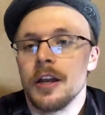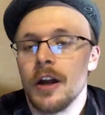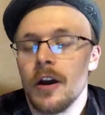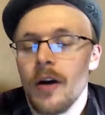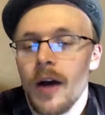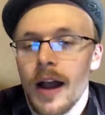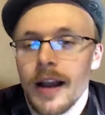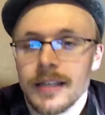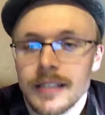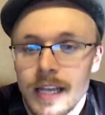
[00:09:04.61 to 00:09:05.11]

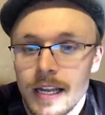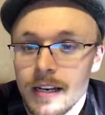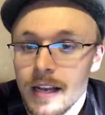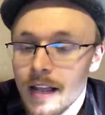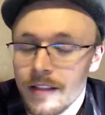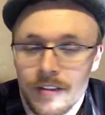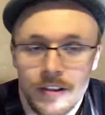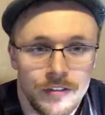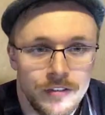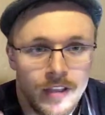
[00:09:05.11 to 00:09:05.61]
know, I tend,
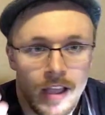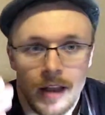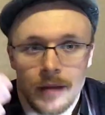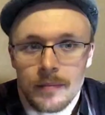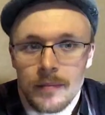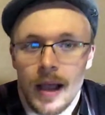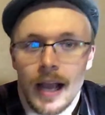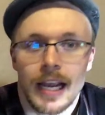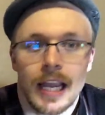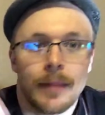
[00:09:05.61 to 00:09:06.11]
as I said,
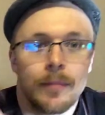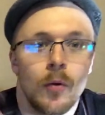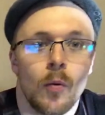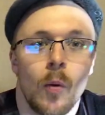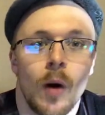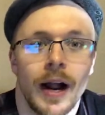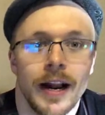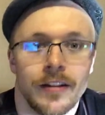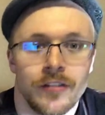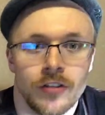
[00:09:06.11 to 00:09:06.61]
I keep a
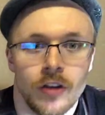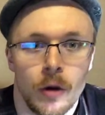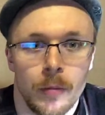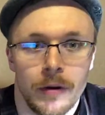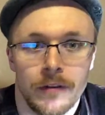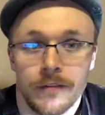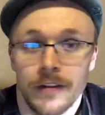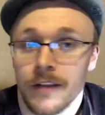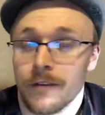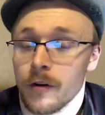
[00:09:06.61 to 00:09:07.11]
wide scope
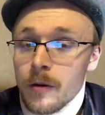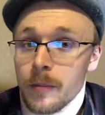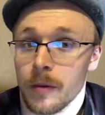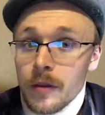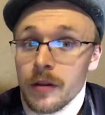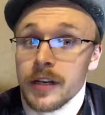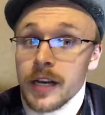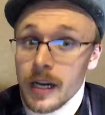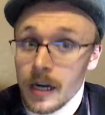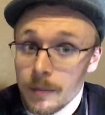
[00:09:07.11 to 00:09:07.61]
on
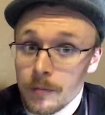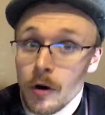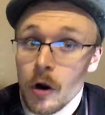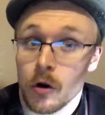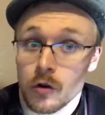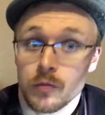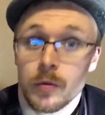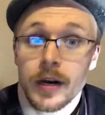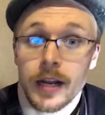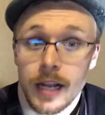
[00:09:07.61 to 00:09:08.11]
favorability and
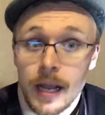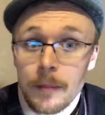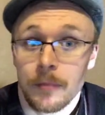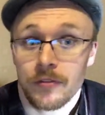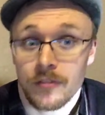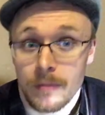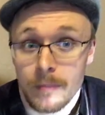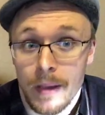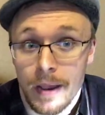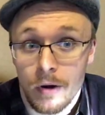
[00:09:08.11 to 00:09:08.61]
approach when it
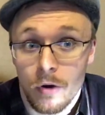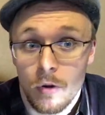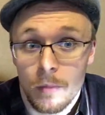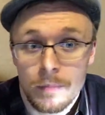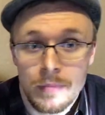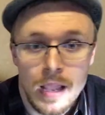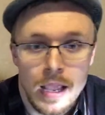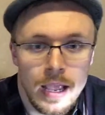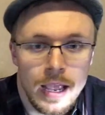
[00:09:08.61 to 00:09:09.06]
comes to metal.